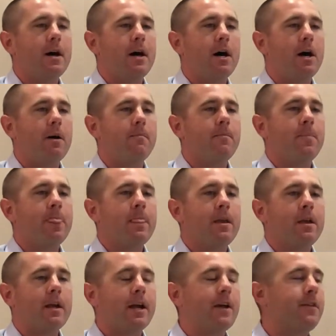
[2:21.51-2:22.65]

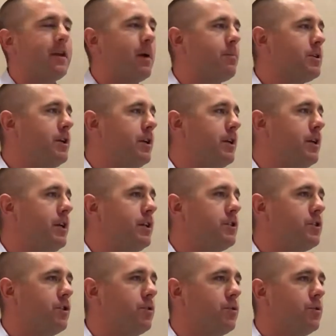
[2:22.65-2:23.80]
And I got the opportunity
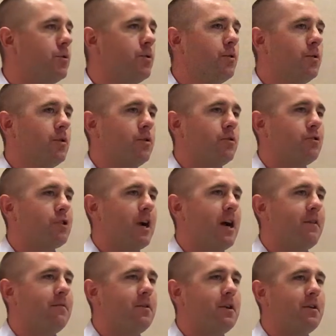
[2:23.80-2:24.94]
to
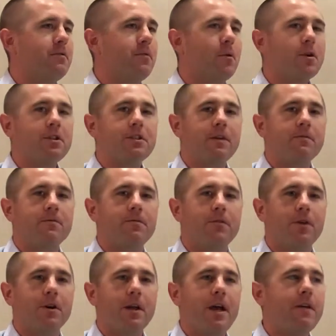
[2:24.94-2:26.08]
drive the
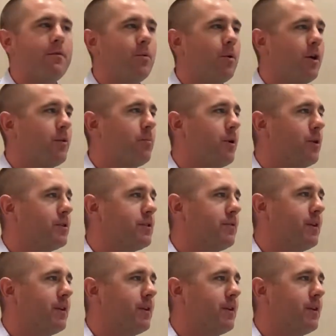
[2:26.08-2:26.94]
47-foot heavy weather boats.